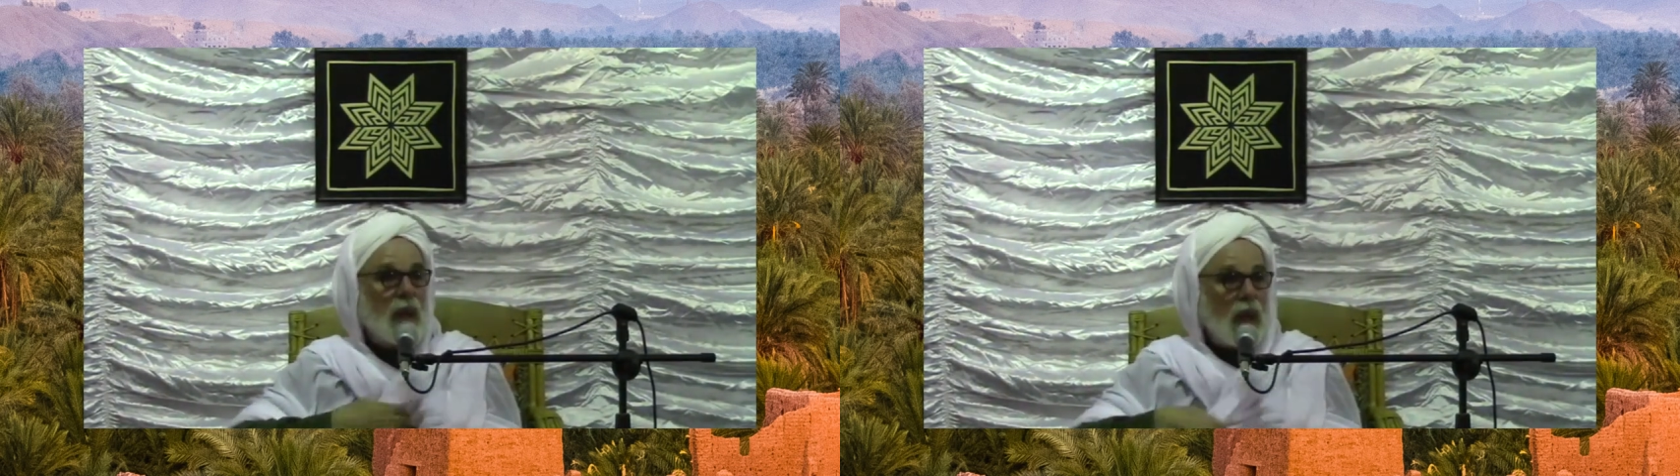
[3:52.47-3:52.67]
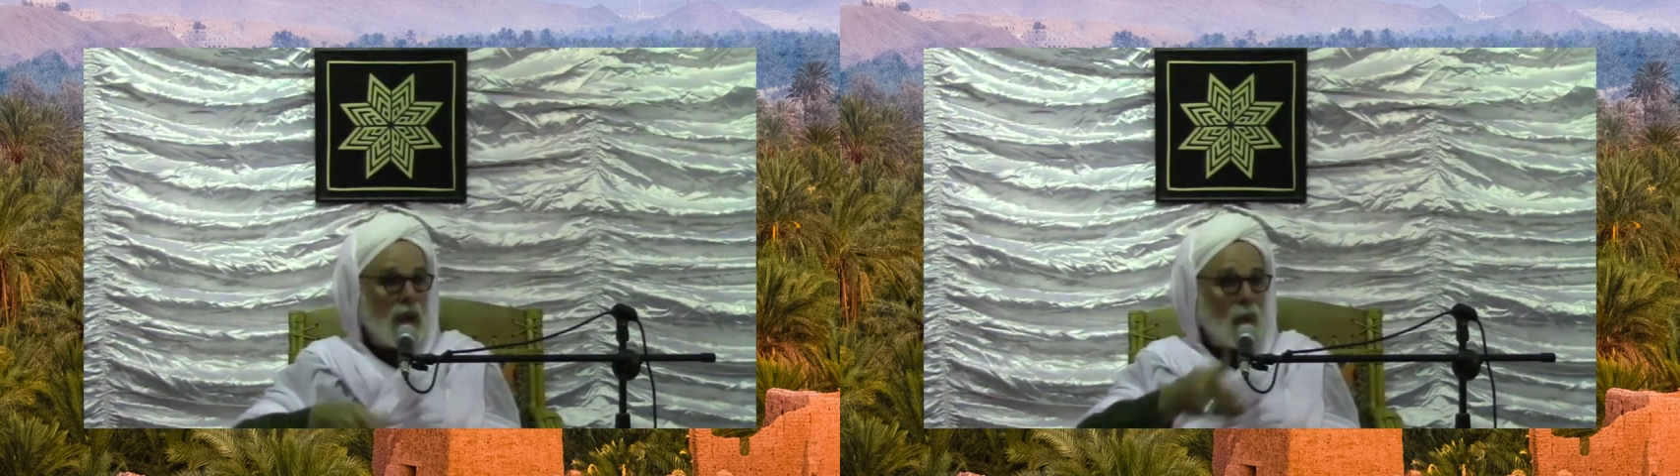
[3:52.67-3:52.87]

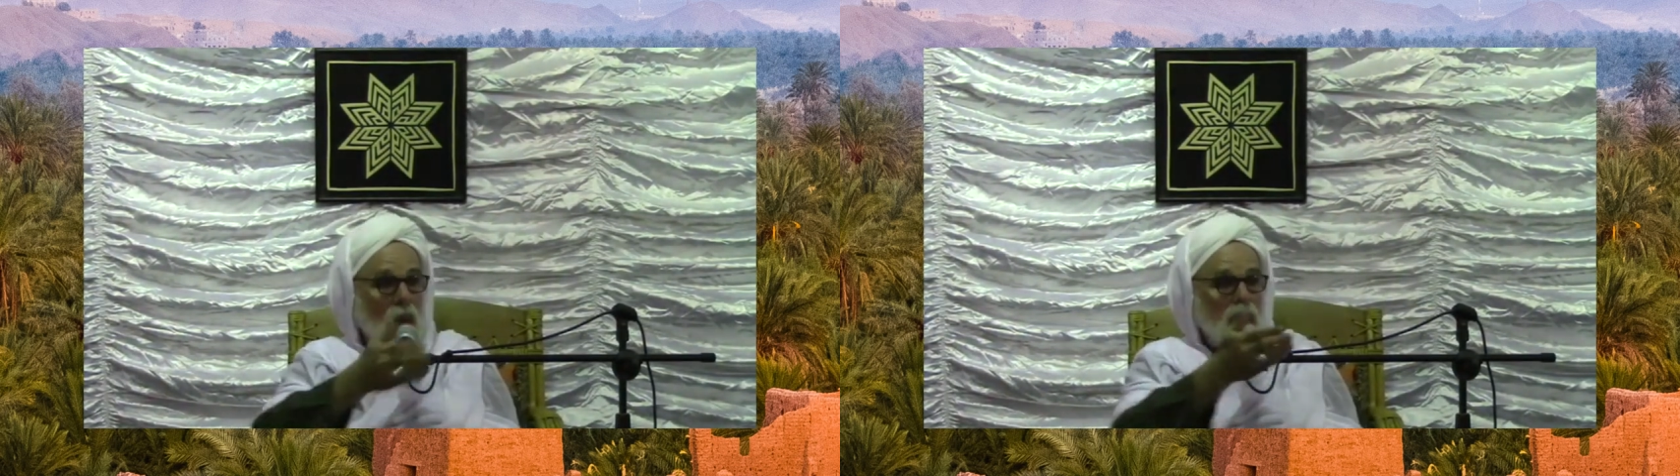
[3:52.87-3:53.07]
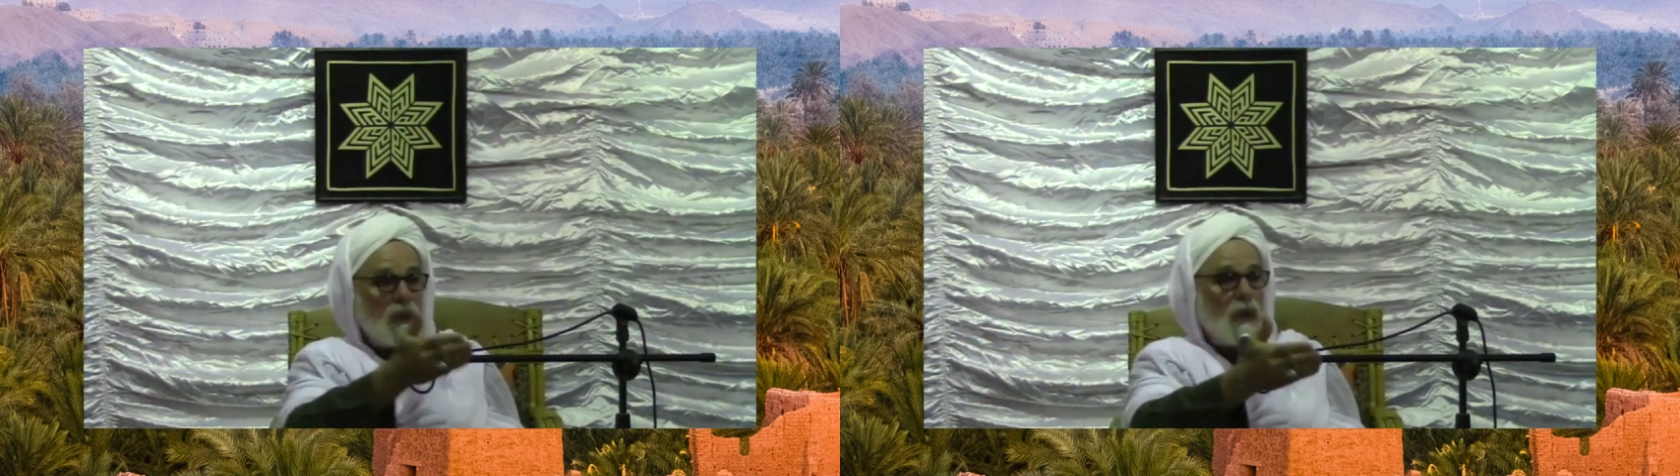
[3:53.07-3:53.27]
And
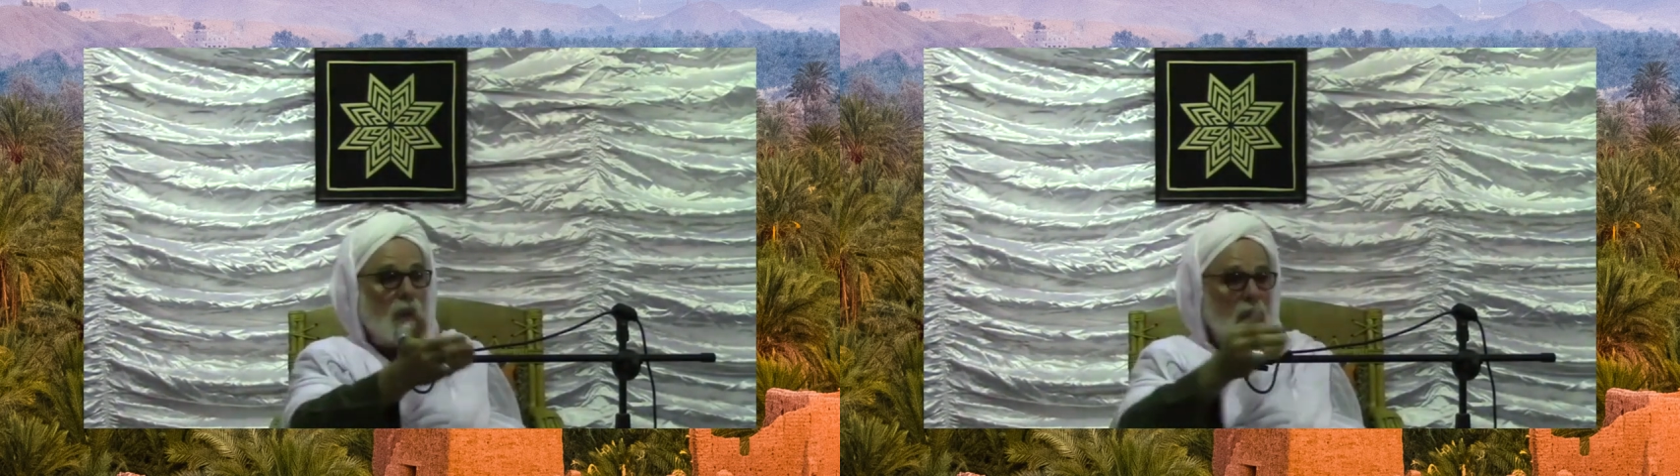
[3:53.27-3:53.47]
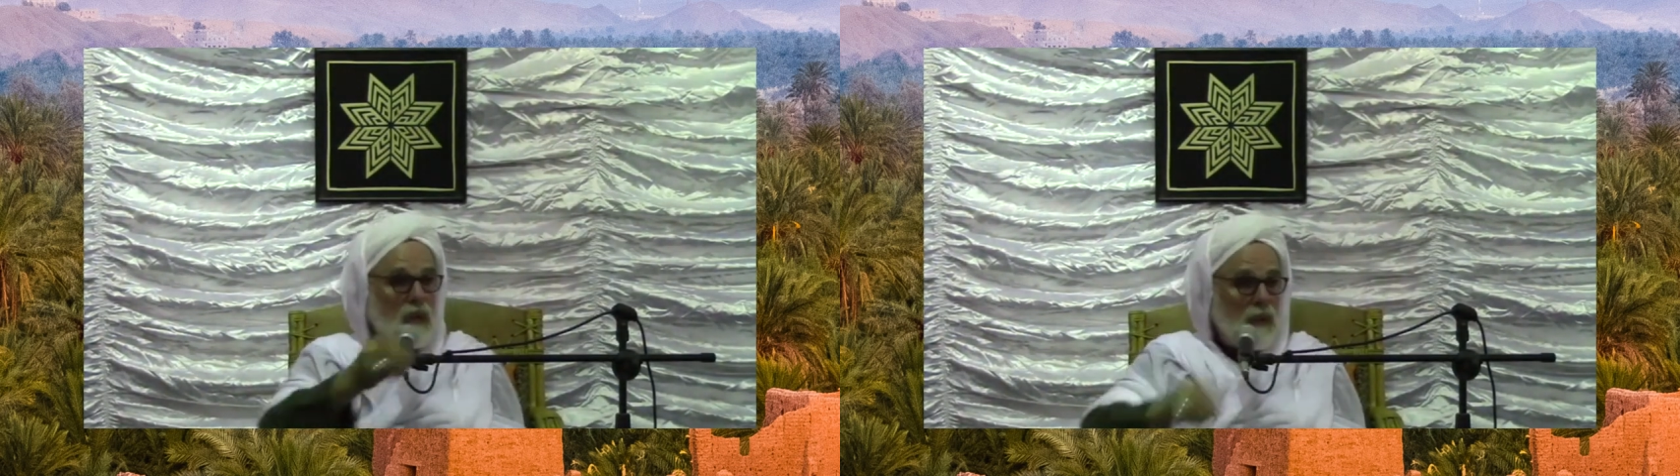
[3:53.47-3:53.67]
once
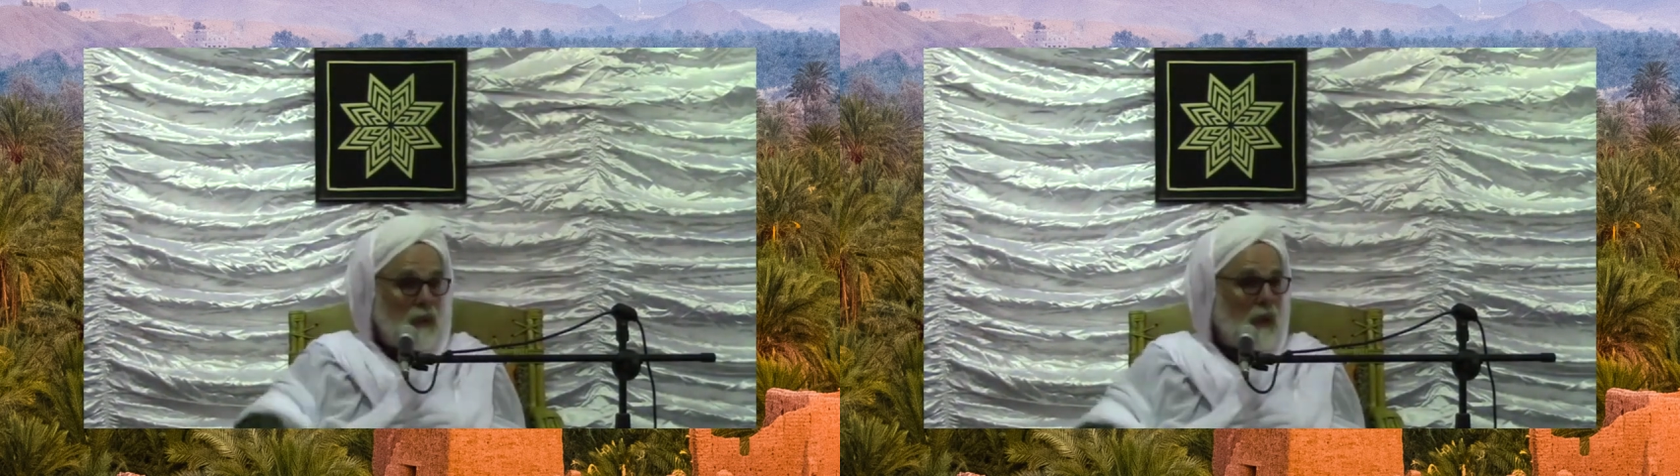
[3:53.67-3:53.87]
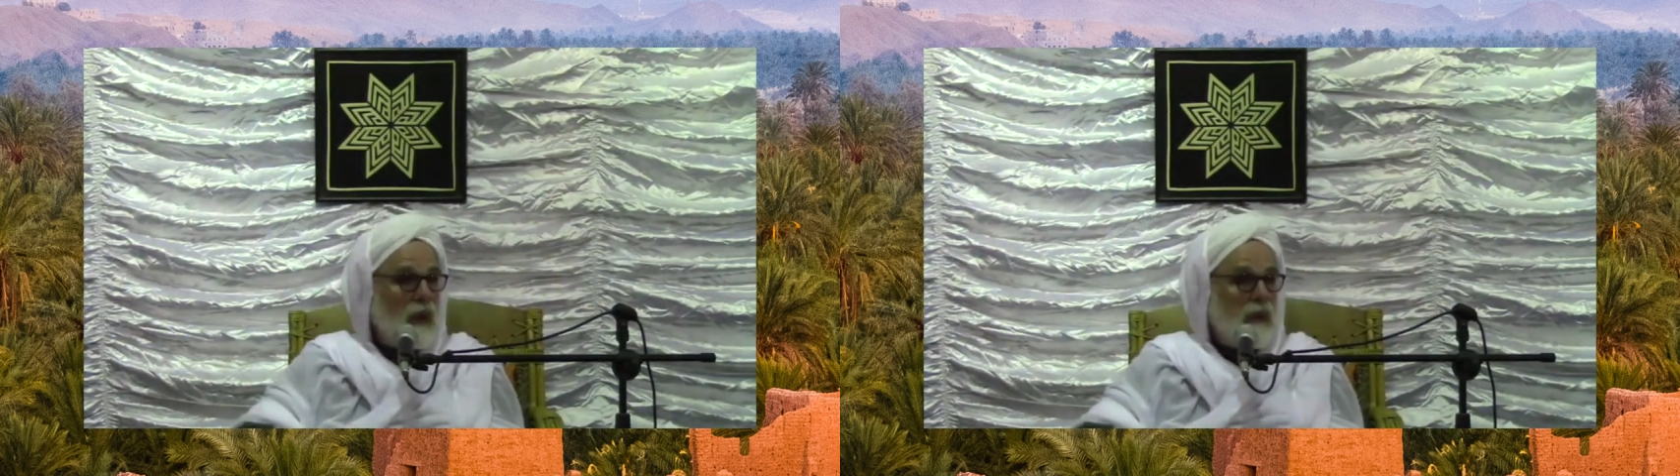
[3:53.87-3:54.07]
you're
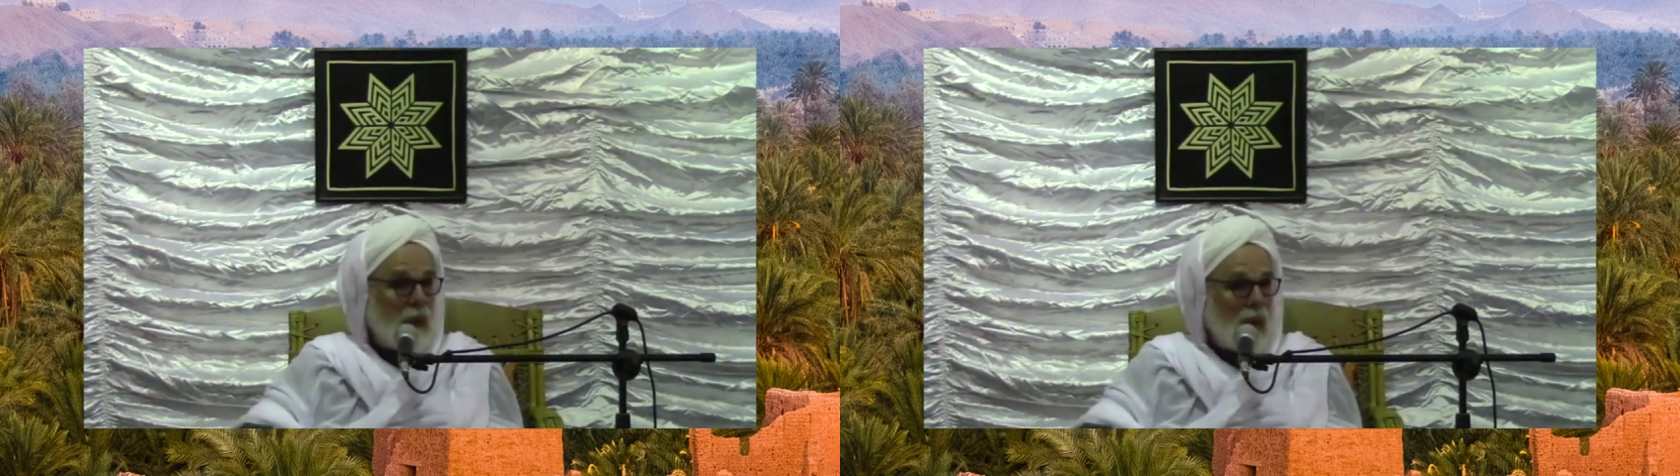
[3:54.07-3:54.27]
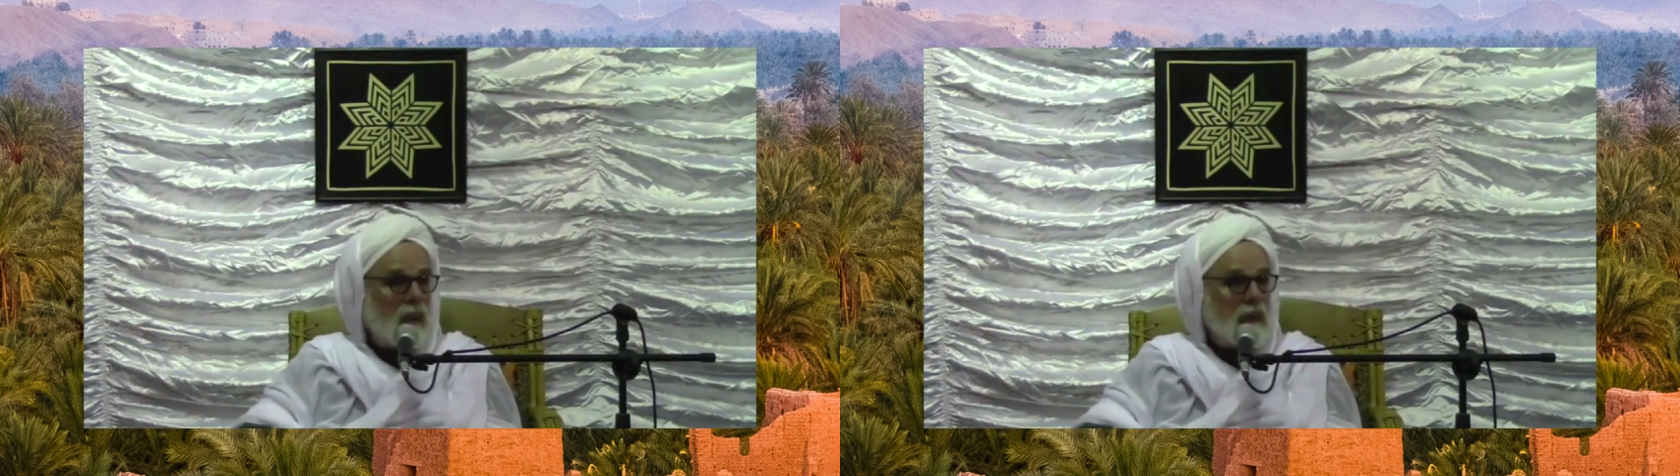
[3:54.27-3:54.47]
beautiful on
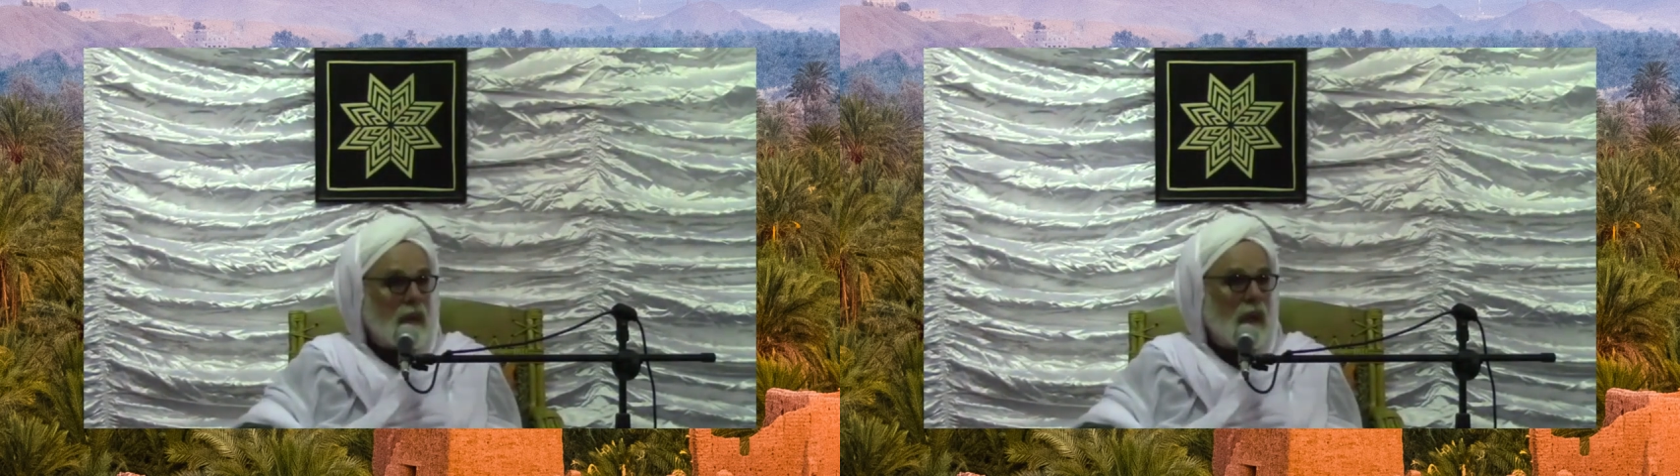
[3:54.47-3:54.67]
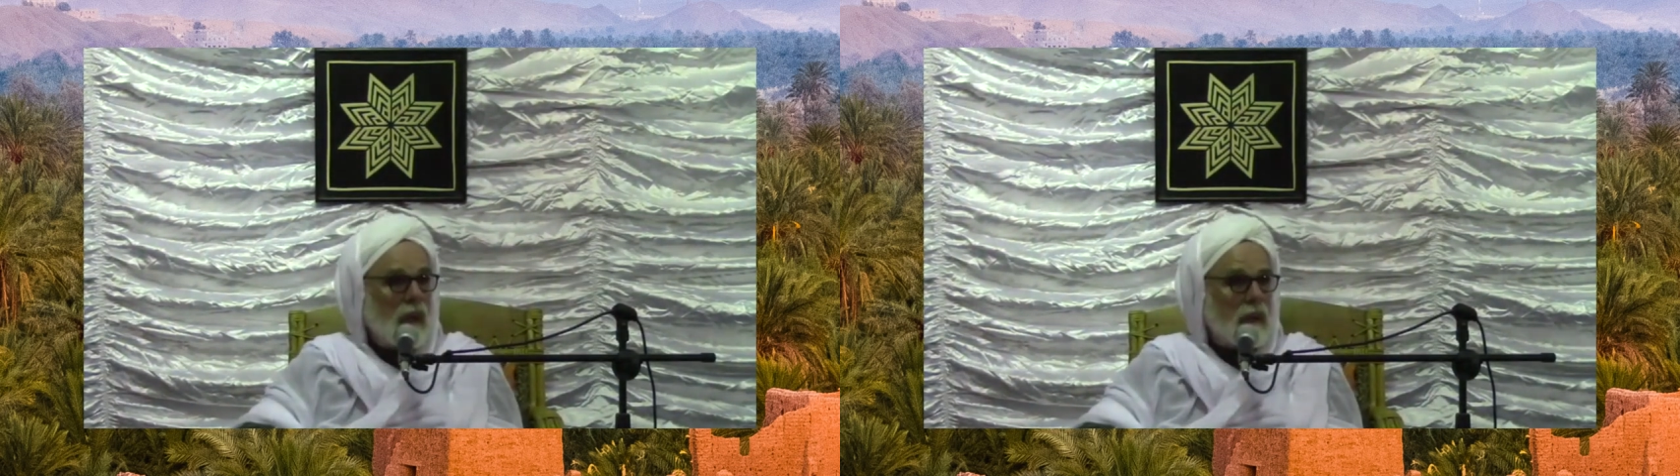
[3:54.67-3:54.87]
the
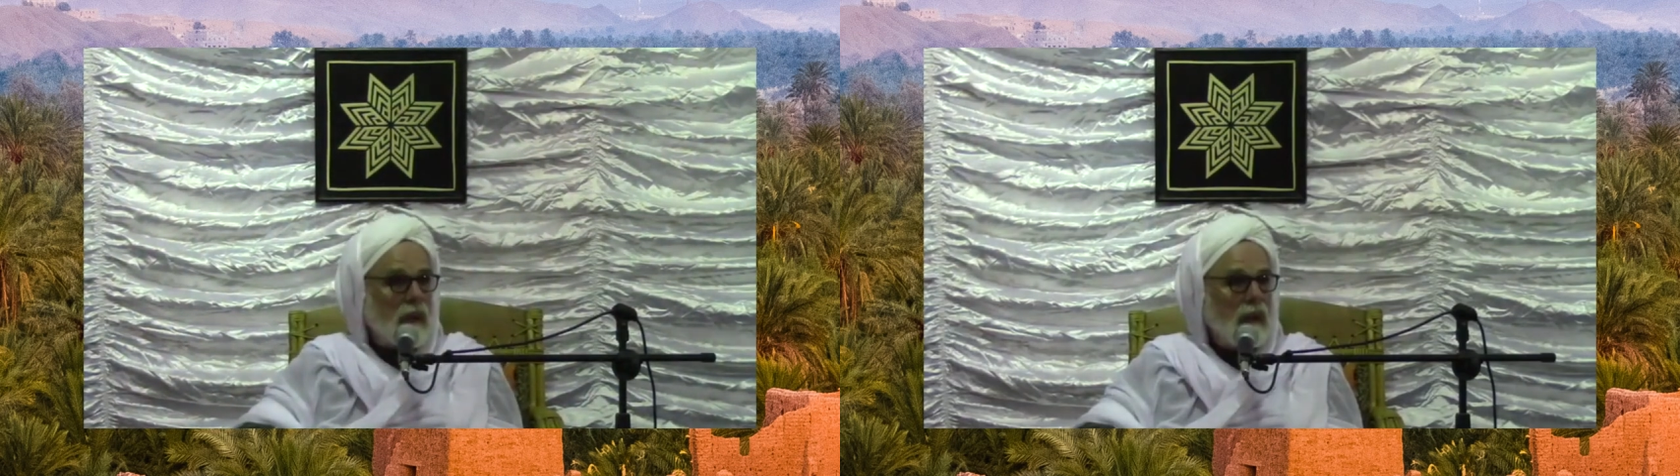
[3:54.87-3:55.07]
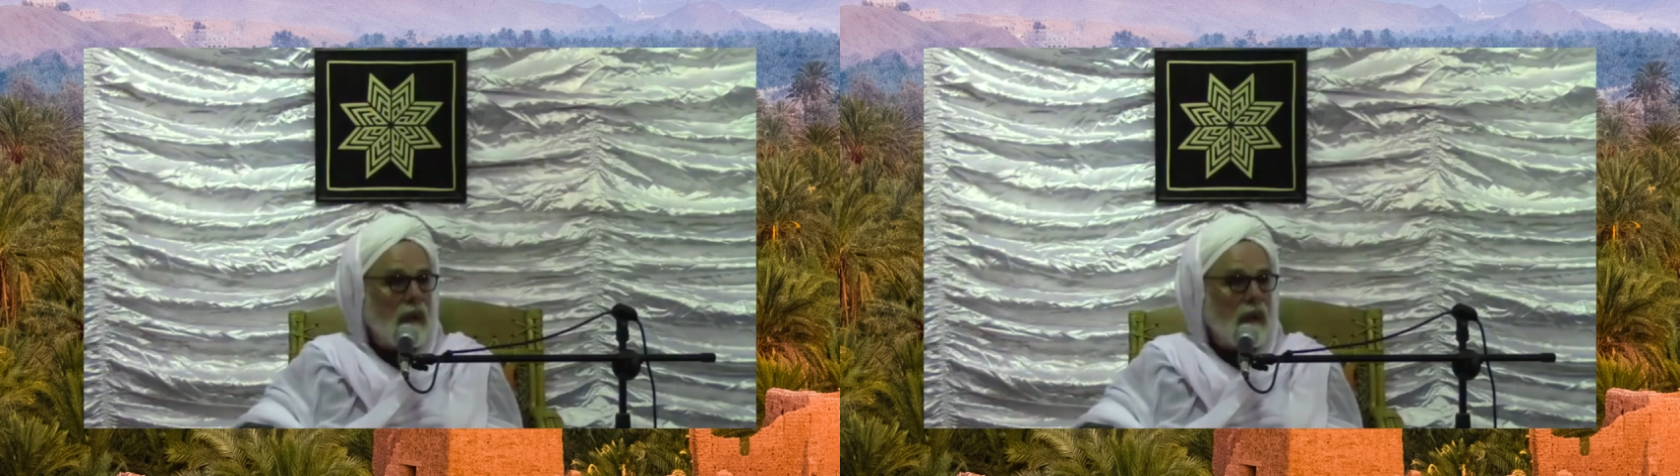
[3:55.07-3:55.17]
outside,